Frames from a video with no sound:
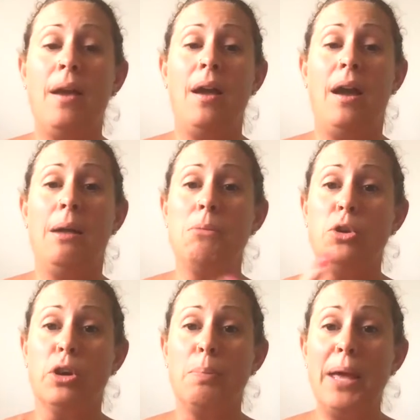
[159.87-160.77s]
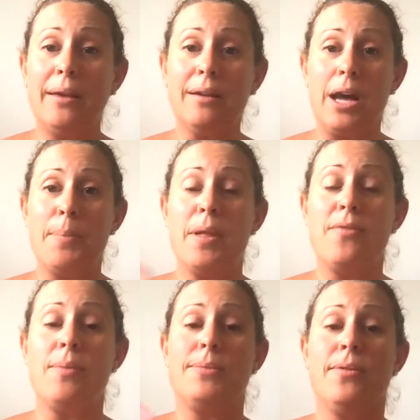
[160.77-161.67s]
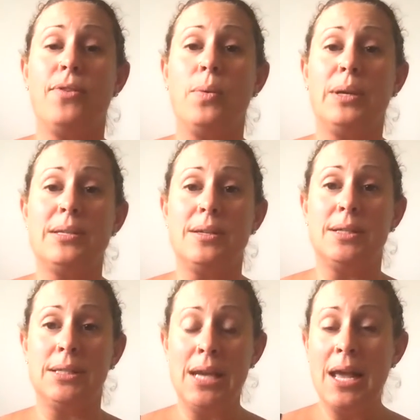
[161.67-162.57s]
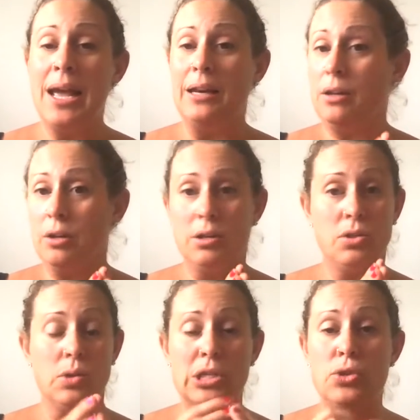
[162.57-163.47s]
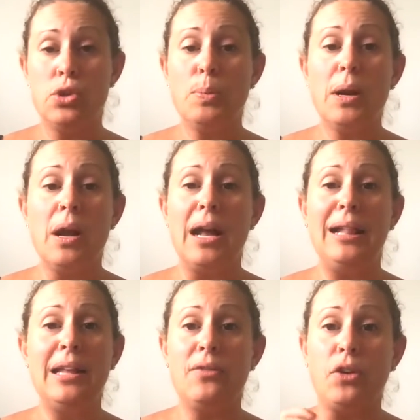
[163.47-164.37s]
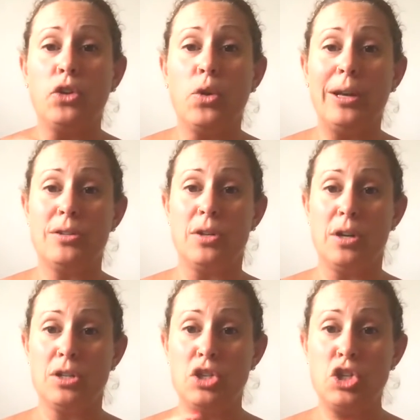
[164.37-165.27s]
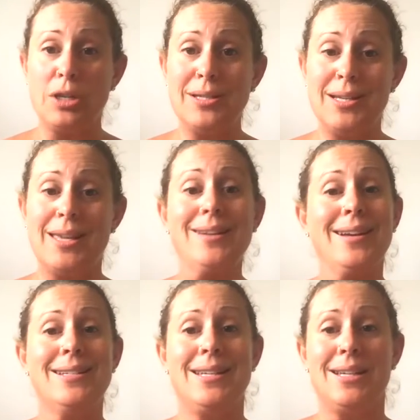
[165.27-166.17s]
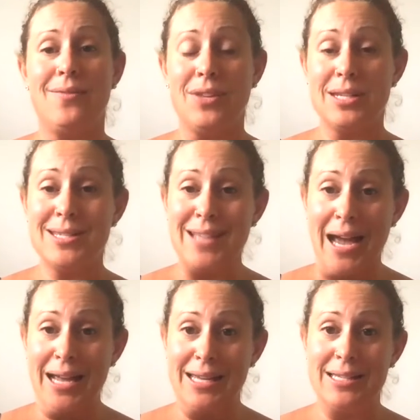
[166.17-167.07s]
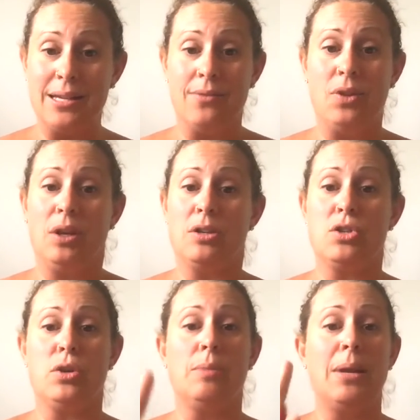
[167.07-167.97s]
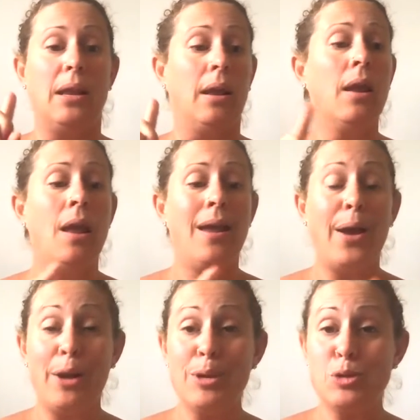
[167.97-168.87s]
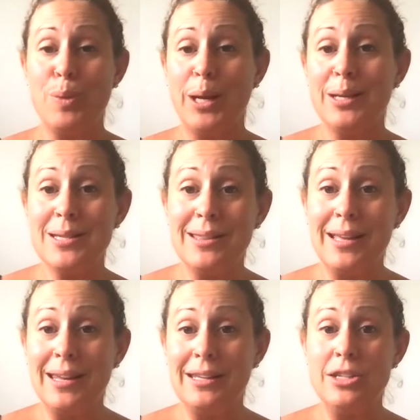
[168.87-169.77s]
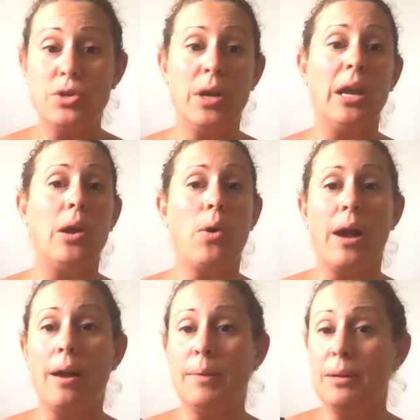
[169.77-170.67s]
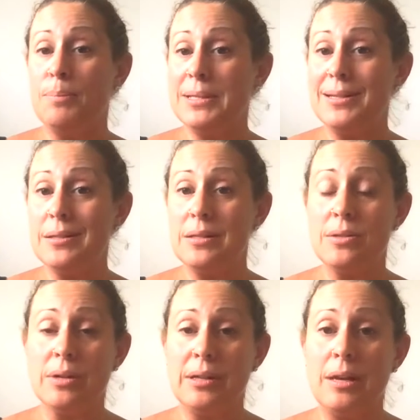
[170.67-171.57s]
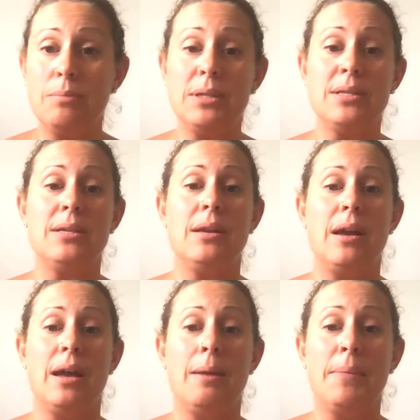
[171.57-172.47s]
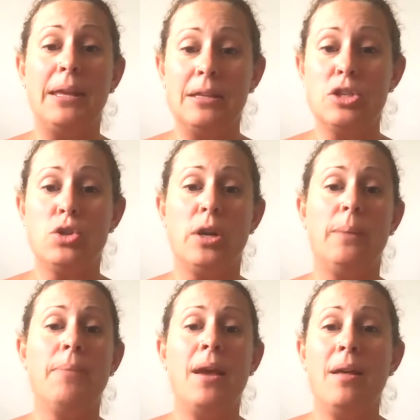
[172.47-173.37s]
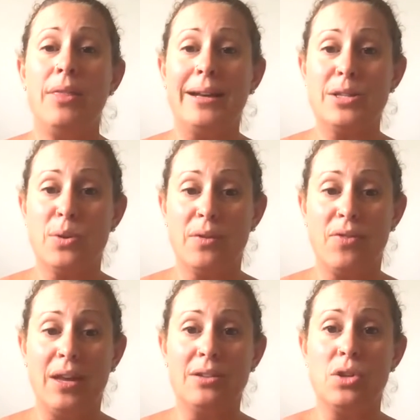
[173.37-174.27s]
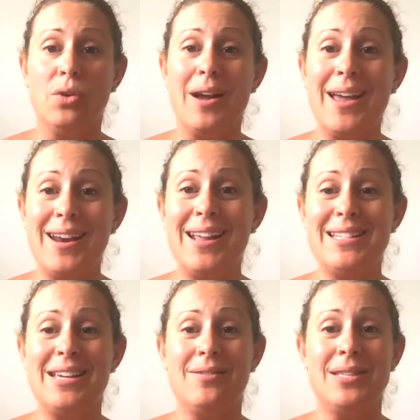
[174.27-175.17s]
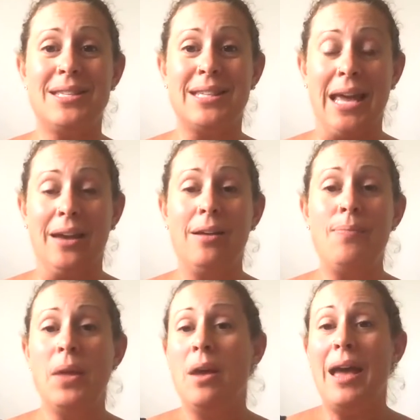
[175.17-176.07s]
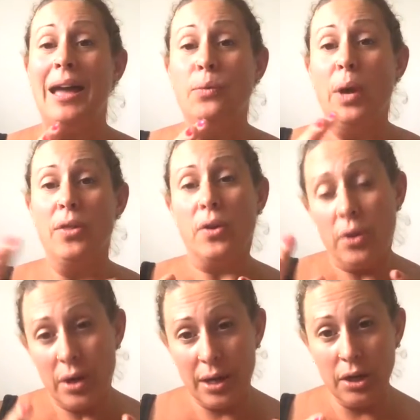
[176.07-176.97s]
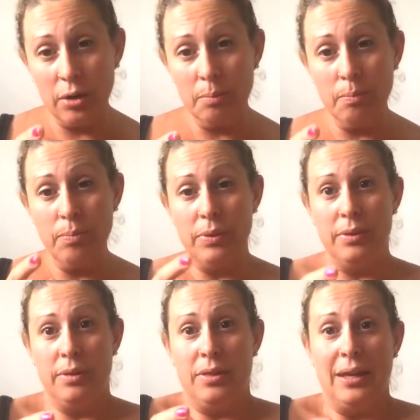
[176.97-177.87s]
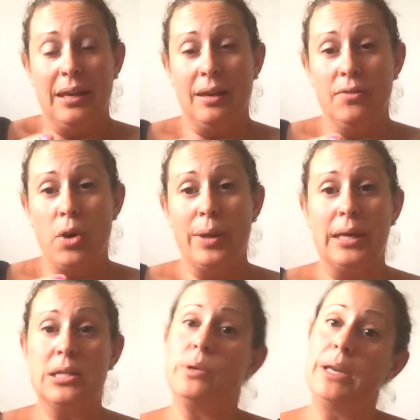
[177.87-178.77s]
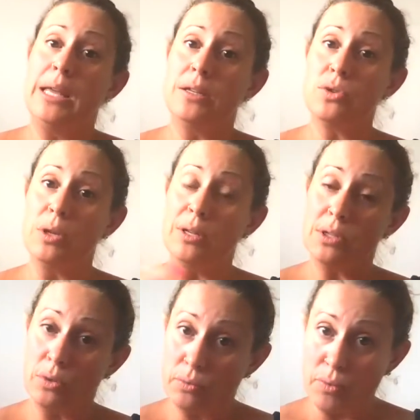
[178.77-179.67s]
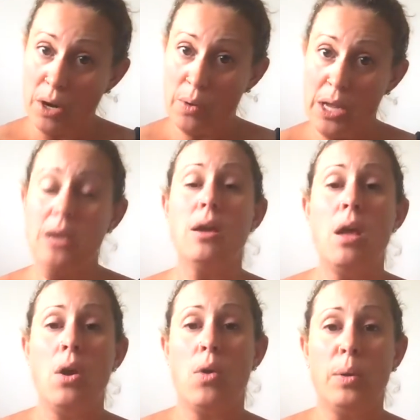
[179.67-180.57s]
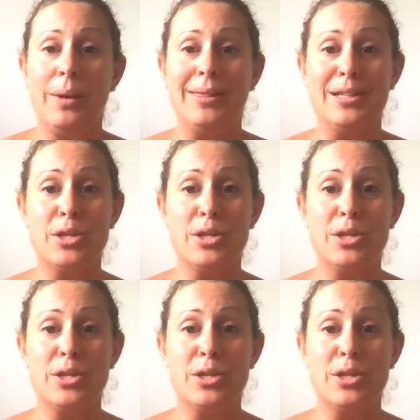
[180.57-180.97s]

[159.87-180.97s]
You're going to pick a couple of them to focus on, and you're going to do a super high level quick search just to get an idea of the size of the industry, meaning how much money is in that industry or how many businesses are in that business industry, that sort of thing. So you can get an idea of scale and whether or not you're thinking of going into an industry that's growing or one that's